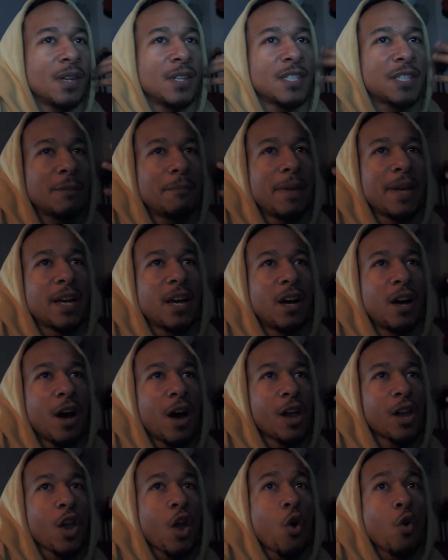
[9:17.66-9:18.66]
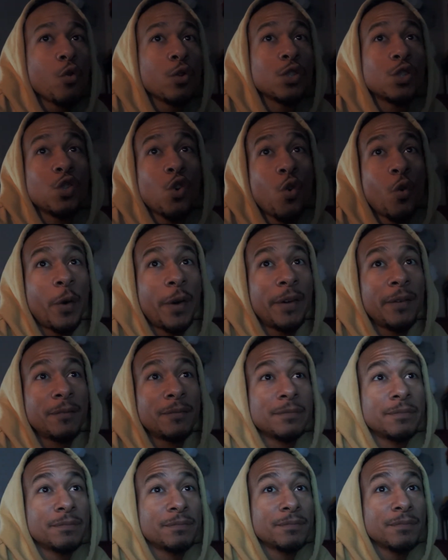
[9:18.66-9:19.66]
to make a long story
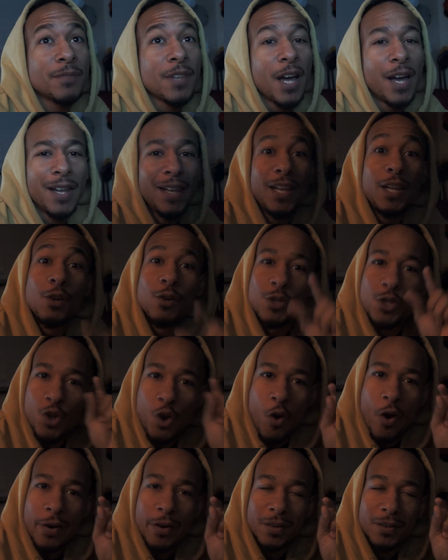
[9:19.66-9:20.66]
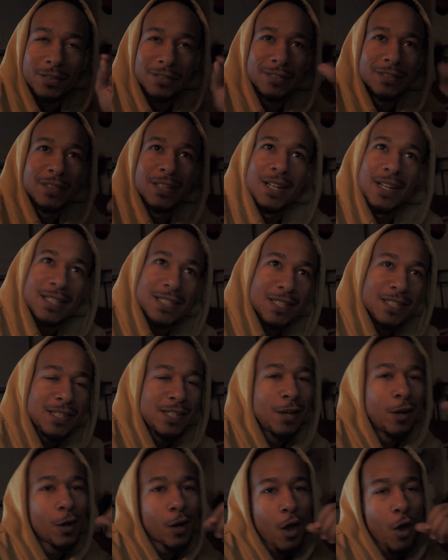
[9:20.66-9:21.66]
a little shorter, because it's
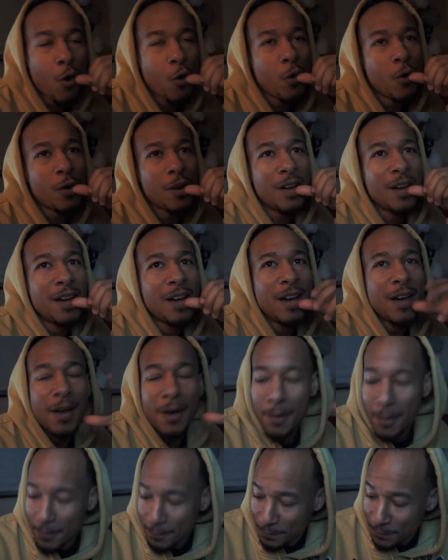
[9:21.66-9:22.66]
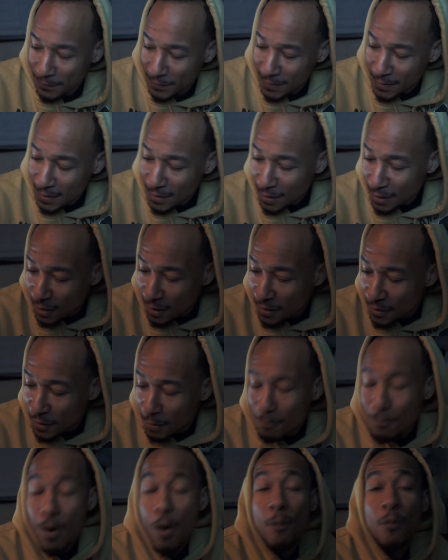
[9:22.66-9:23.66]
still long, the
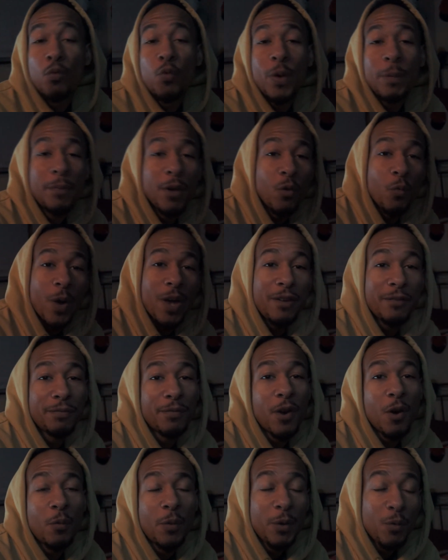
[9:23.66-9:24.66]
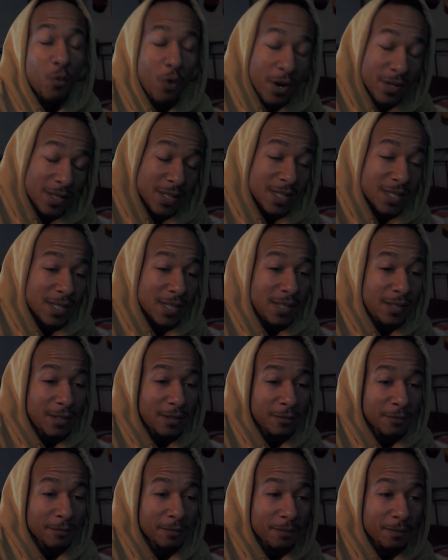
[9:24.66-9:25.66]
moment we've been waiting for, we wanted to
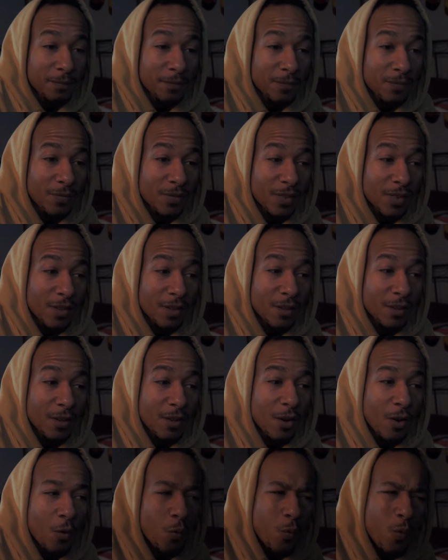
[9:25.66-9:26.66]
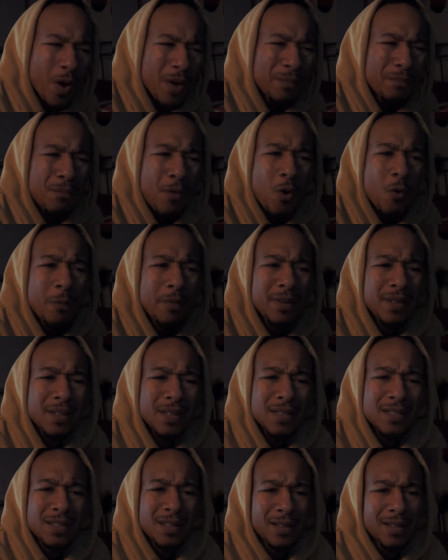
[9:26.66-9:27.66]
see what moment
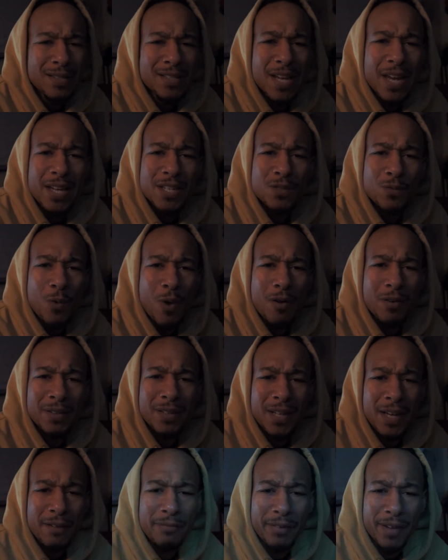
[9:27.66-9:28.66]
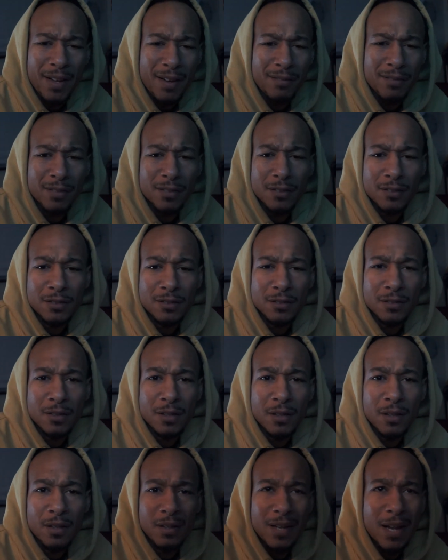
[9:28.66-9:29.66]
is going to change The Walking Dead forever.
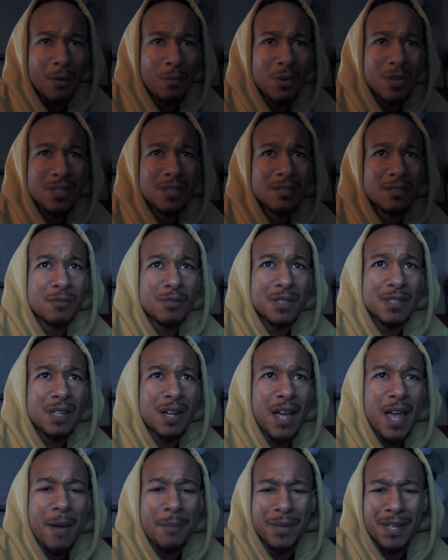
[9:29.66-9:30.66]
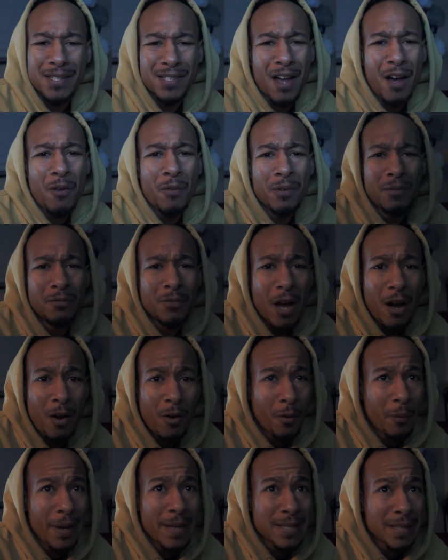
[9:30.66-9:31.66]
Like, what's going to happen? It's all
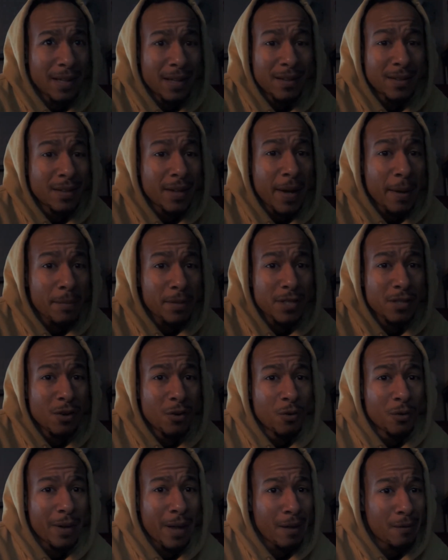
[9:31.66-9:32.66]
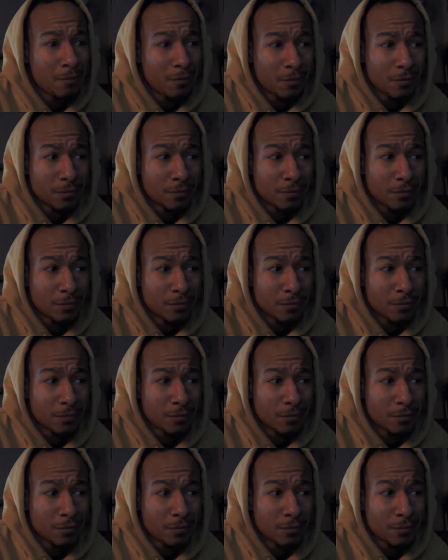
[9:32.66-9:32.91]
the way to the end of the episode. Like,